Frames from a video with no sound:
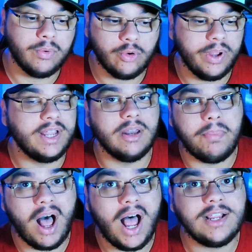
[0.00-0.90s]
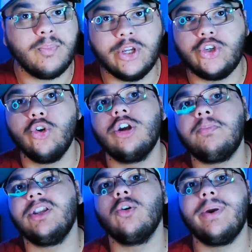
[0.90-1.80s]
were doing in the past, we
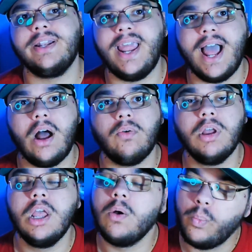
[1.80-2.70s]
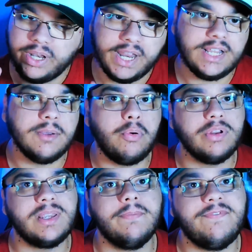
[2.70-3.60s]
shouldn't be doing now. We need to
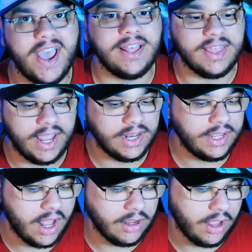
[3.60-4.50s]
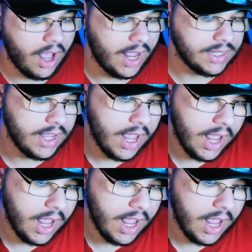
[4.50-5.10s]
put some faith in the young guys.